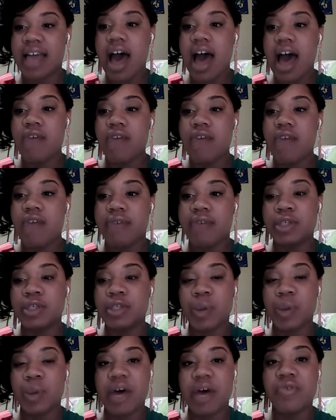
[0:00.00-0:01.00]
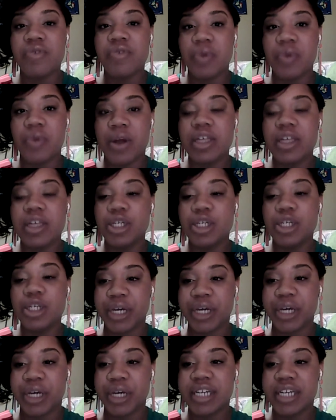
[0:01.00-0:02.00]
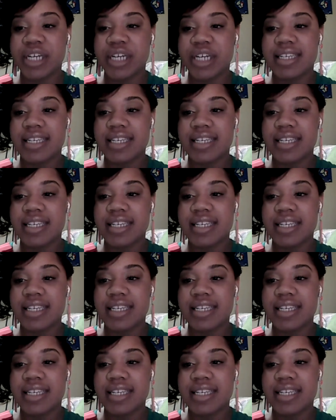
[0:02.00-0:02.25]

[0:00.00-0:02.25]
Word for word: 5 to 12 for the juniors,